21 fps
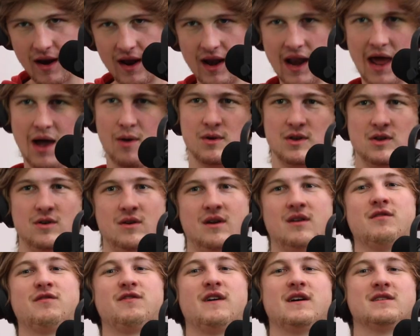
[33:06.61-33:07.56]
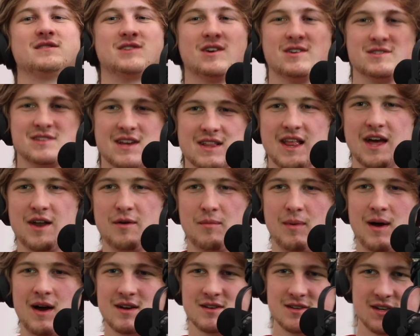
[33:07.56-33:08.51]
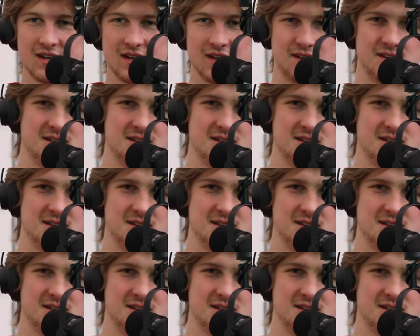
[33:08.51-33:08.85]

right now, would you give it 5 stars on Letterboxd?